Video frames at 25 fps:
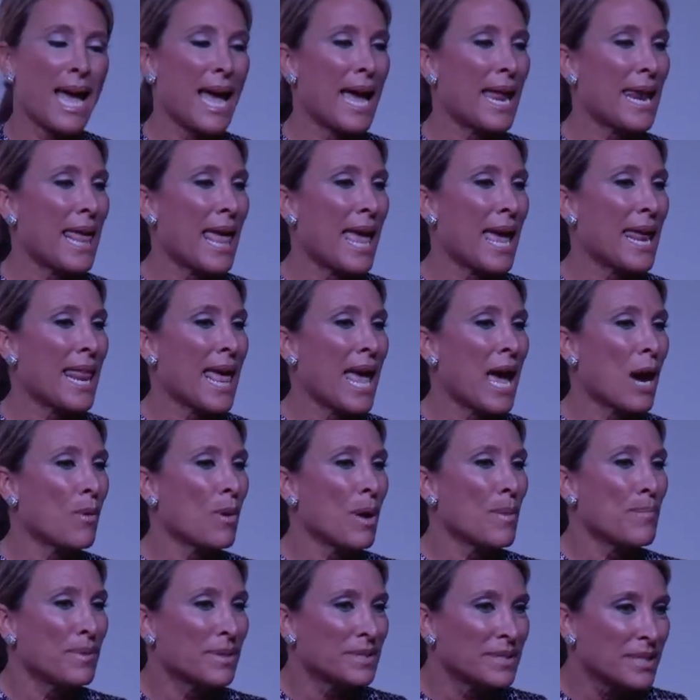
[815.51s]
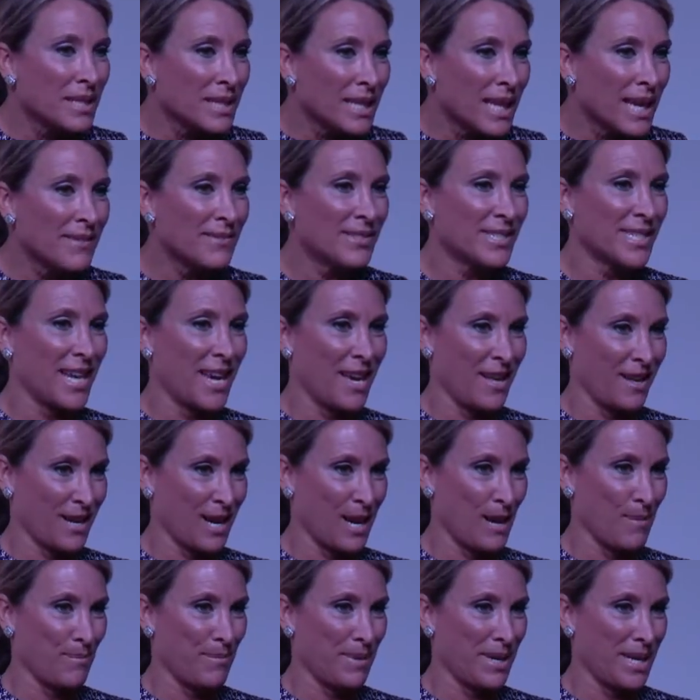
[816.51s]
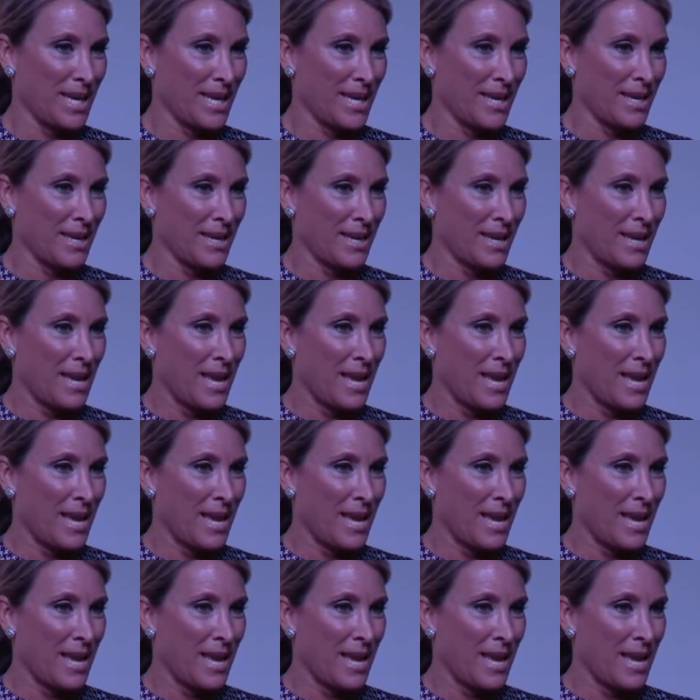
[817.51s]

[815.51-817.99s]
And how I built a lifestyle company.